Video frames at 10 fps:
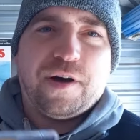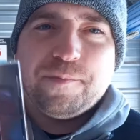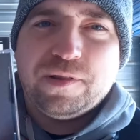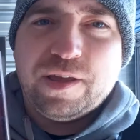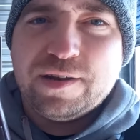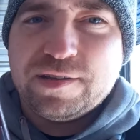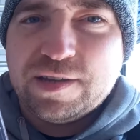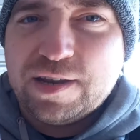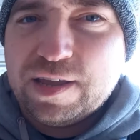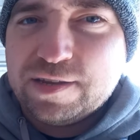Thumbelina
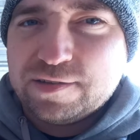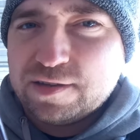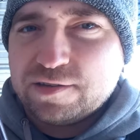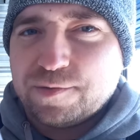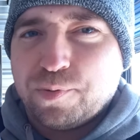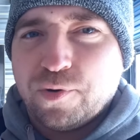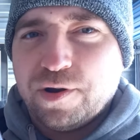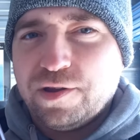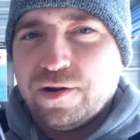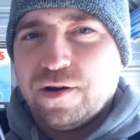CDs to
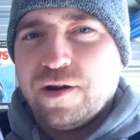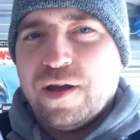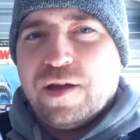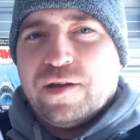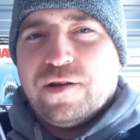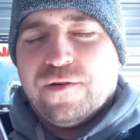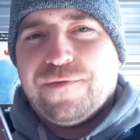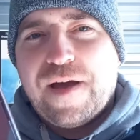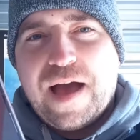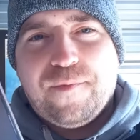support your
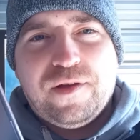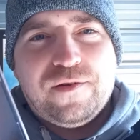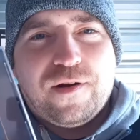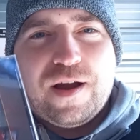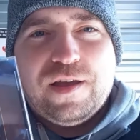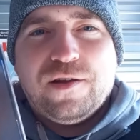family, right?